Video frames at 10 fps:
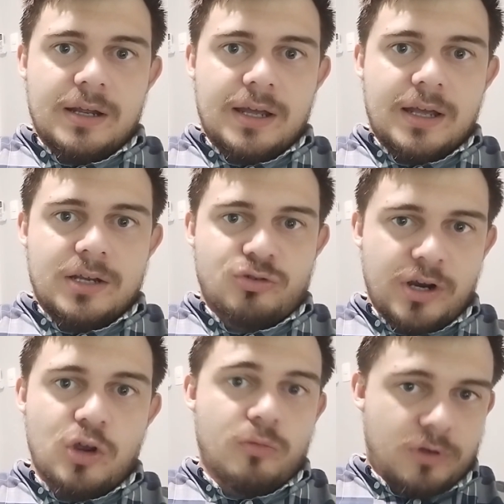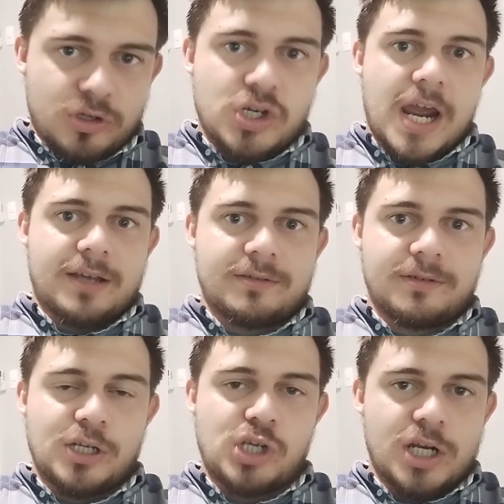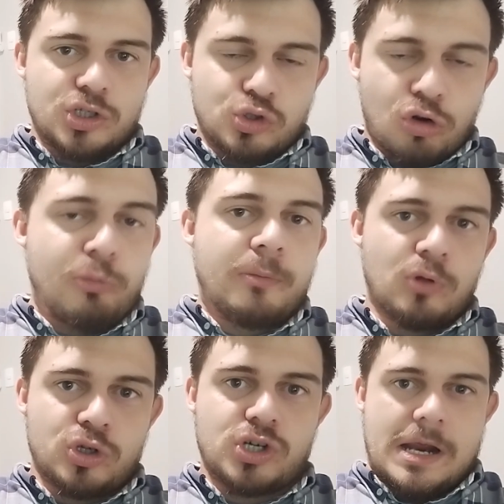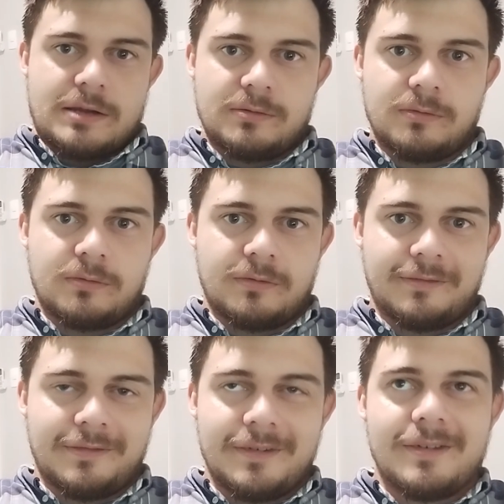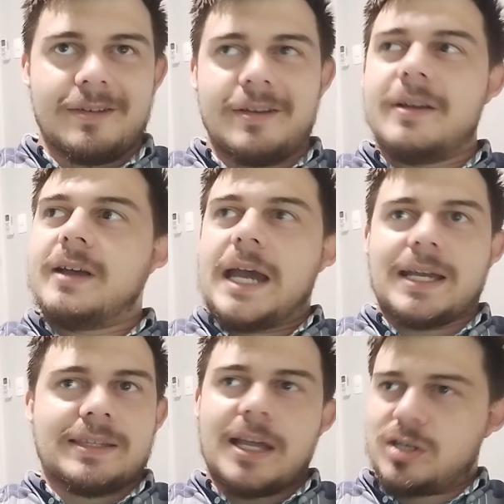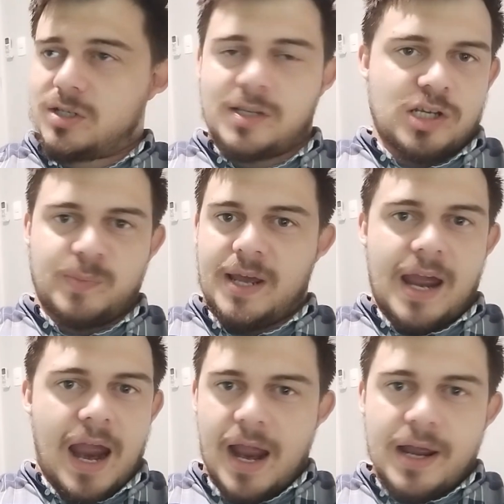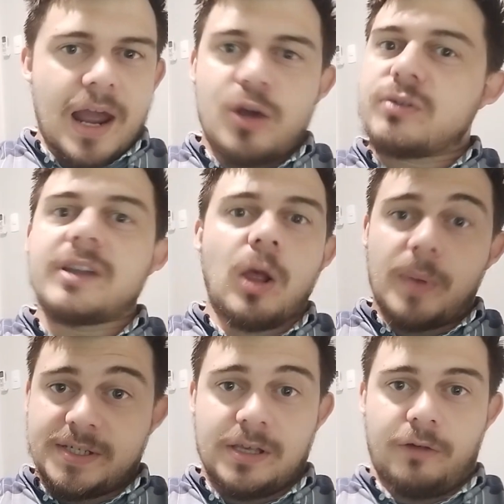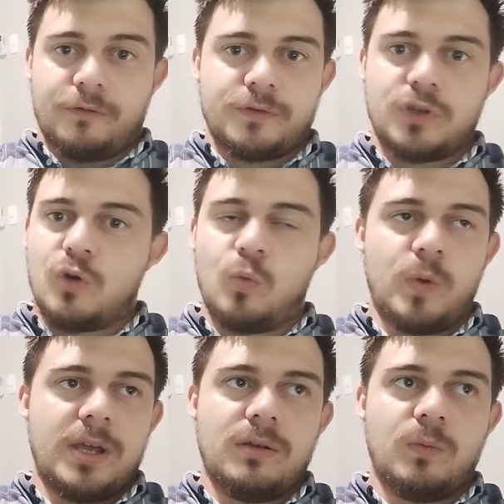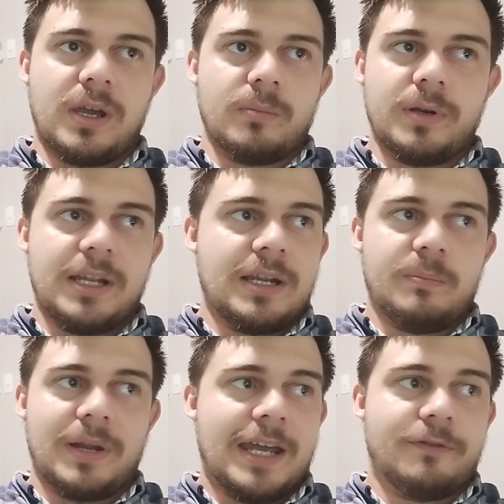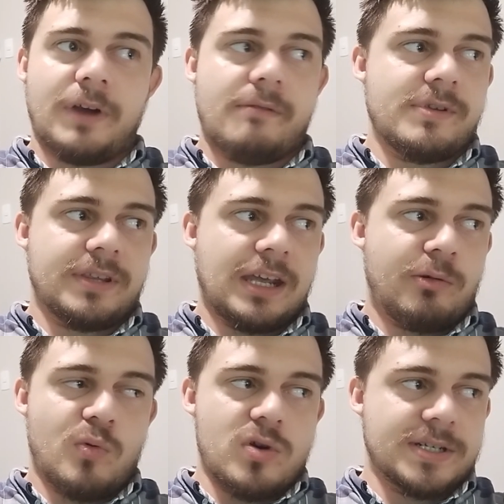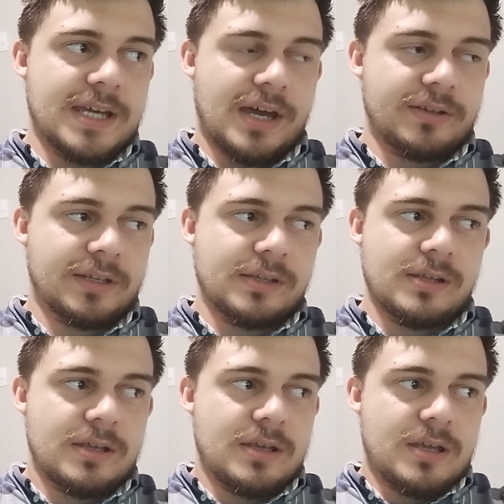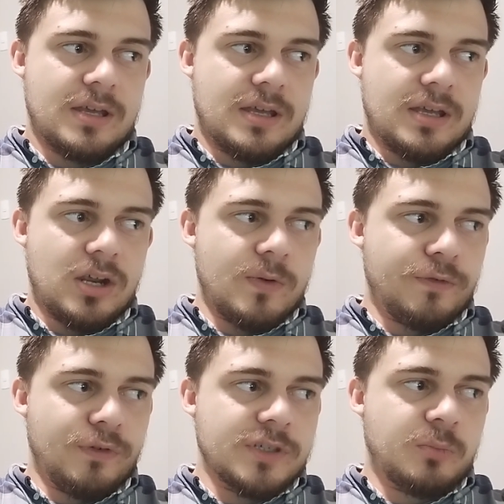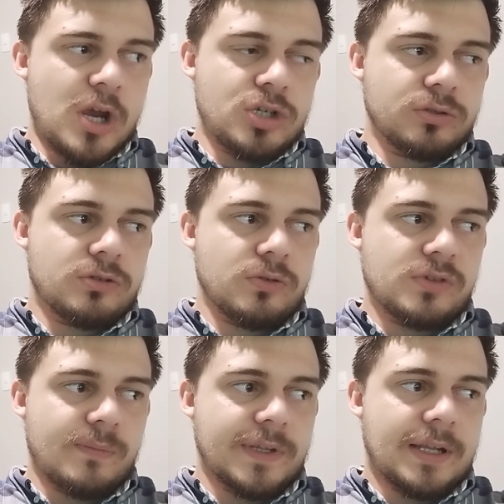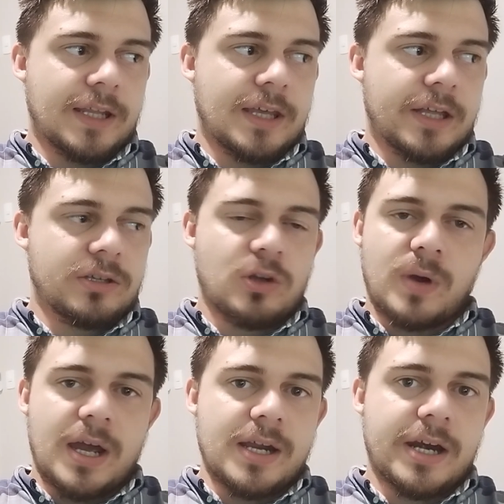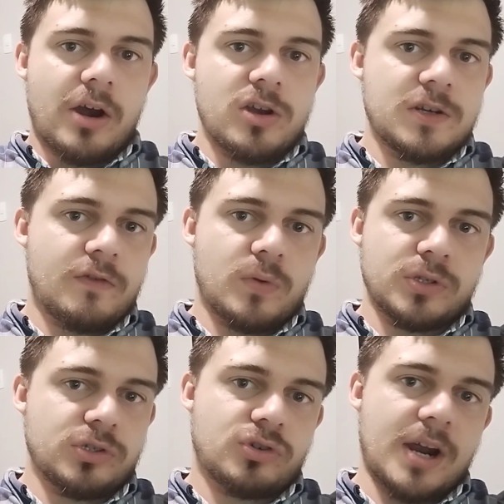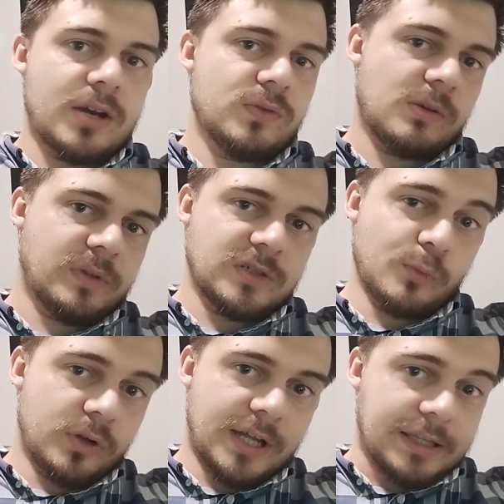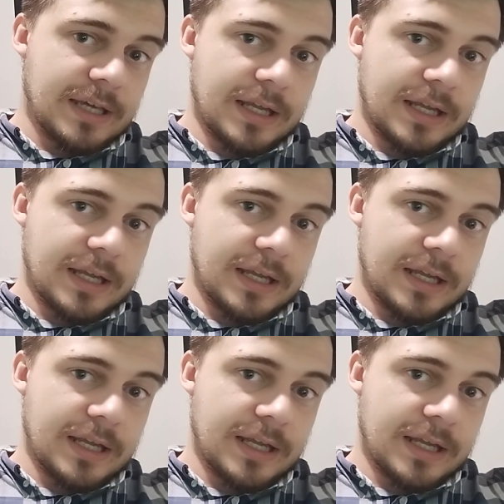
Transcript: drink her milkshake, and she had a strawberry milkshake, and that just touched me. I couldn't help myself, so we completely paid for everything. We walked out, and it felt special to do something like that. I encourage everyone to try and do something small like that.